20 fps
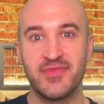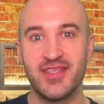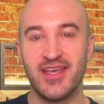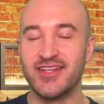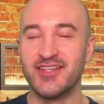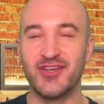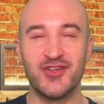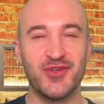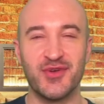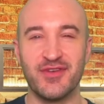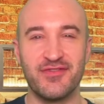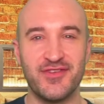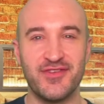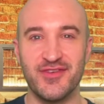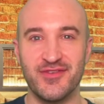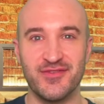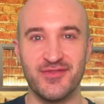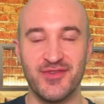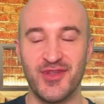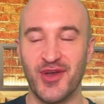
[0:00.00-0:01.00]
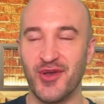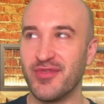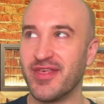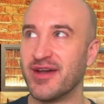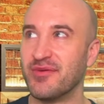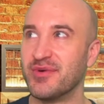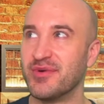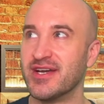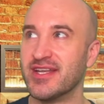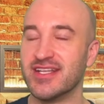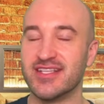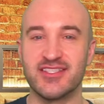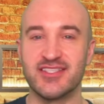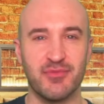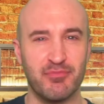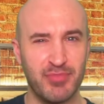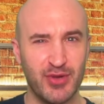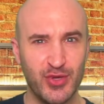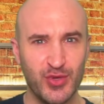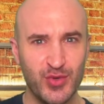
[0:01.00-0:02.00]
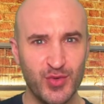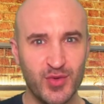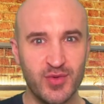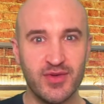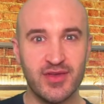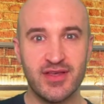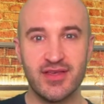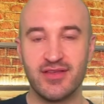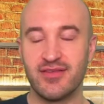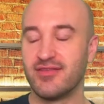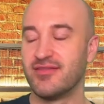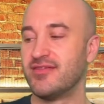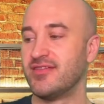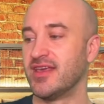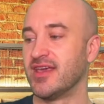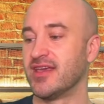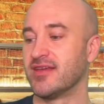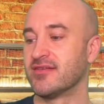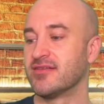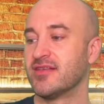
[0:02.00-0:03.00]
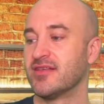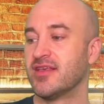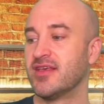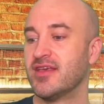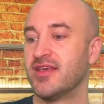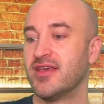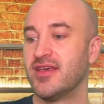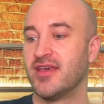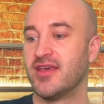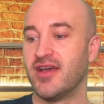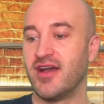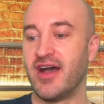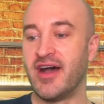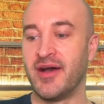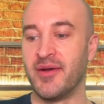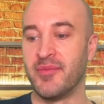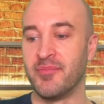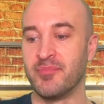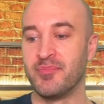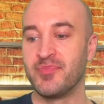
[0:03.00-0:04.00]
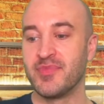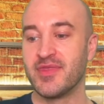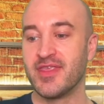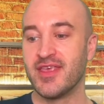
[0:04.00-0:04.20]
I don't know if you know that one. It's a blue thing. I